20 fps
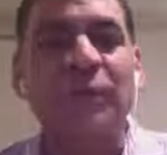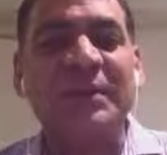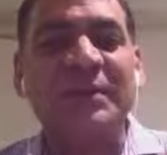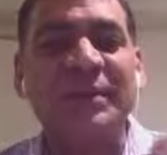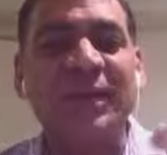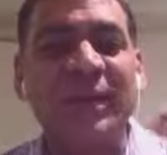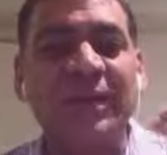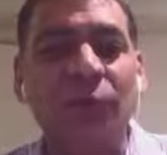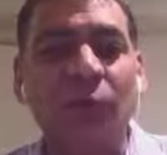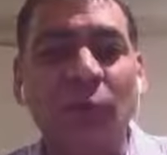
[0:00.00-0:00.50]
we
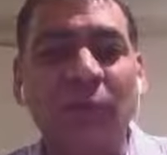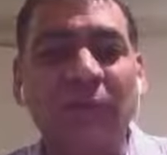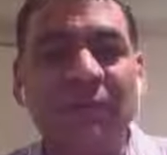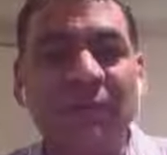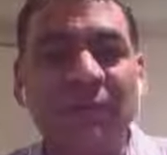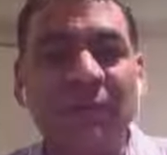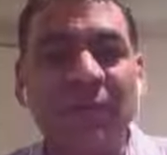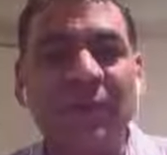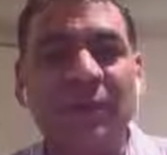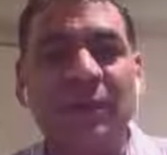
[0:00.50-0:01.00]
take your
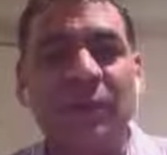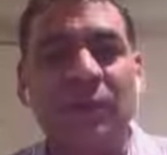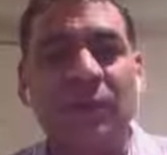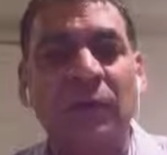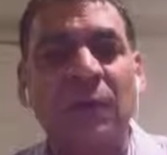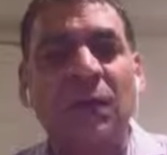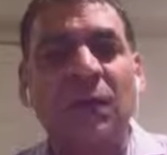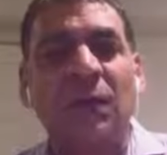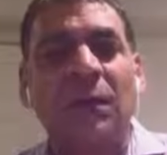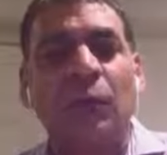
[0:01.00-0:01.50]

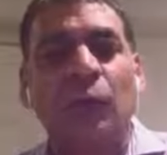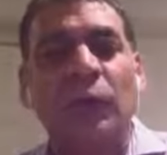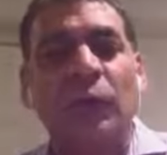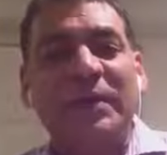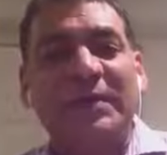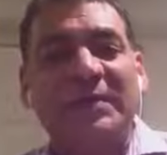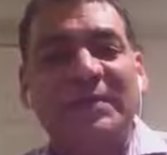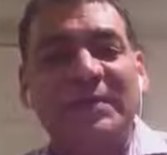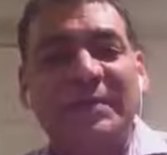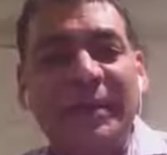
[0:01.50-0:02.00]
video,
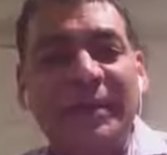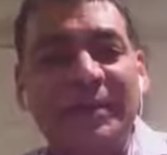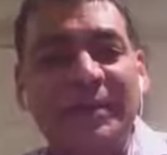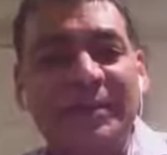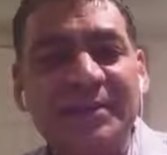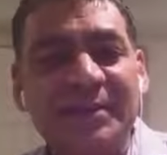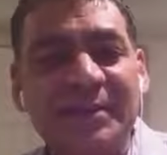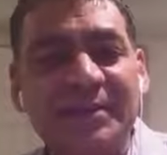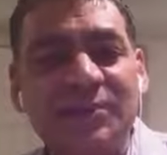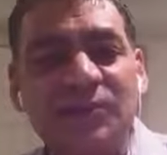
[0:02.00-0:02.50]
we send
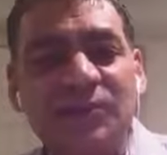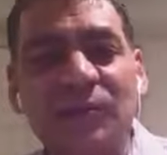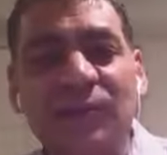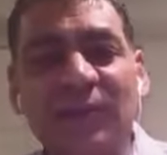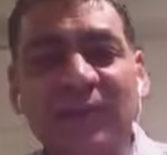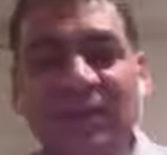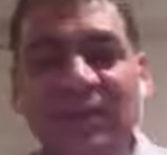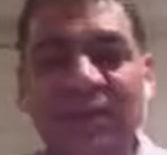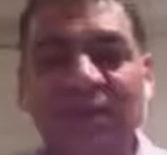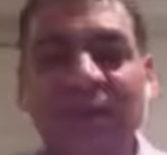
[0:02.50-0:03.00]
it
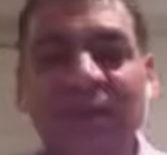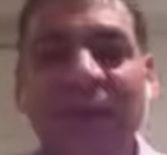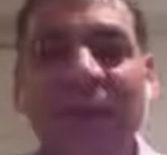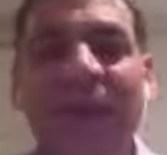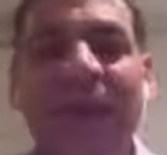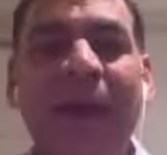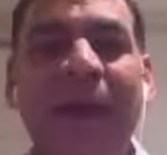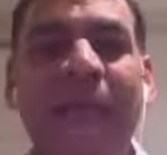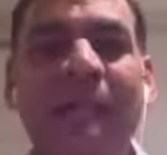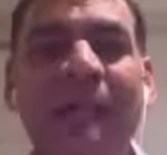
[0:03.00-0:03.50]
digitally to the
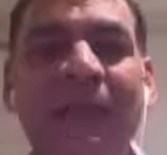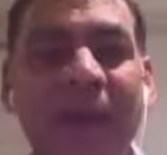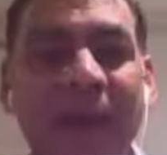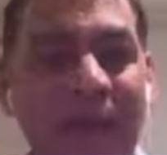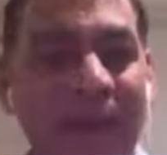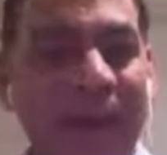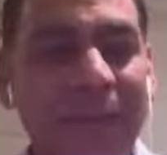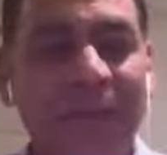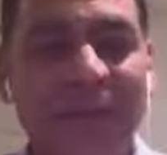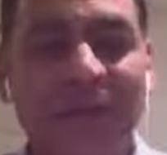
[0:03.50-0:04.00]
lab. The
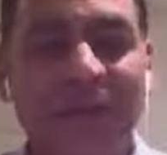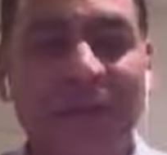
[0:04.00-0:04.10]
lab